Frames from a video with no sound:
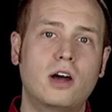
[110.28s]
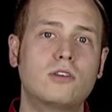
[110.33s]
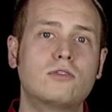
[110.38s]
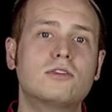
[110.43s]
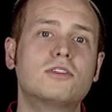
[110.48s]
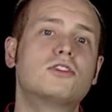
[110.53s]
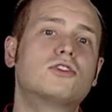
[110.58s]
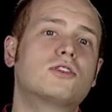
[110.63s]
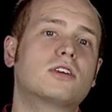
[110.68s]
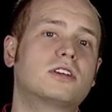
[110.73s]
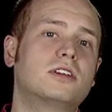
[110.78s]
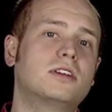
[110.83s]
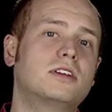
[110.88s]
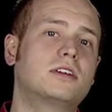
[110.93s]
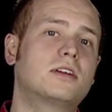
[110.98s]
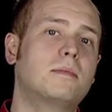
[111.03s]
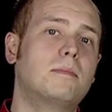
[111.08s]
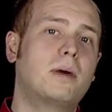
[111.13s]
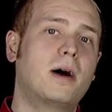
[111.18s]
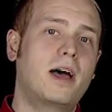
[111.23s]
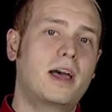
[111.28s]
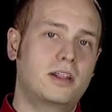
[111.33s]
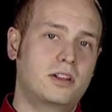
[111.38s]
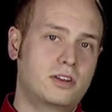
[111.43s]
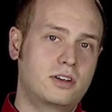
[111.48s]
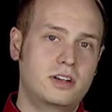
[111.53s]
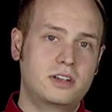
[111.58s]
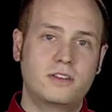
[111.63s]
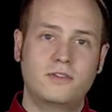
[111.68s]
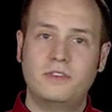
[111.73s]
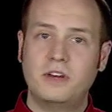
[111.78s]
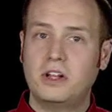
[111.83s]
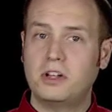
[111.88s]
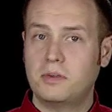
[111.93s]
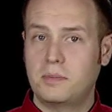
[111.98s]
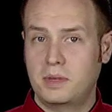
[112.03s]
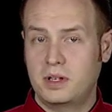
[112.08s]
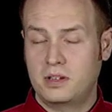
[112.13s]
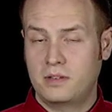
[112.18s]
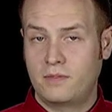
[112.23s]
unrestricted compiler and
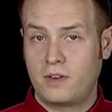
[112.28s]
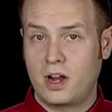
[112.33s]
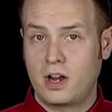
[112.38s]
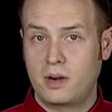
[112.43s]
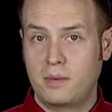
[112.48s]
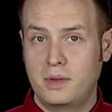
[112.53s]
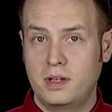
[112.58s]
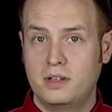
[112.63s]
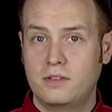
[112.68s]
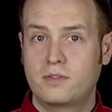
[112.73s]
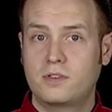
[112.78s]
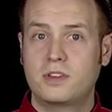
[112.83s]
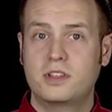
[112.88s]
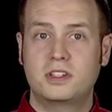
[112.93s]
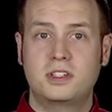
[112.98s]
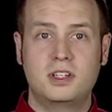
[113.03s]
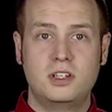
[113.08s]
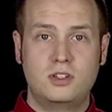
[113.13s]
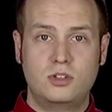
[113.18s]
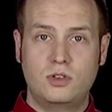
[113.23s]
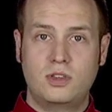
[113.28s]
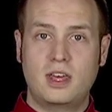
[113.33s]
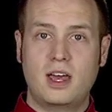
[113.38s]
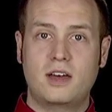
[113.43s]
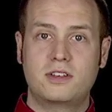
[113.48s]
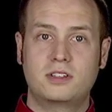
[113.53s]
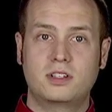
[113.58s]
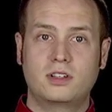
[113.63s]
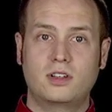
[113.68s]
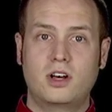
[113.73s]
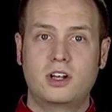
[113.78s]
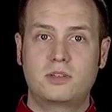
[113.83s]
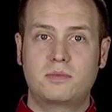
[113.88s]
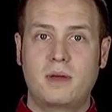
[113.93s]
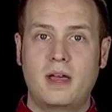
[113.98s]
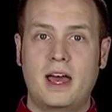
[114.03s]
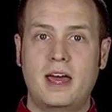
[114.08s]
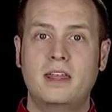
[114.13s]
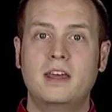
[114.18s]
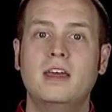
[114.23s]
development environment for the C2000
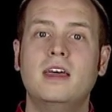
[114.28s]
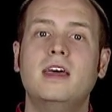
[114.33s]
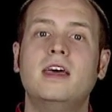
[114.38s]
LaunchPad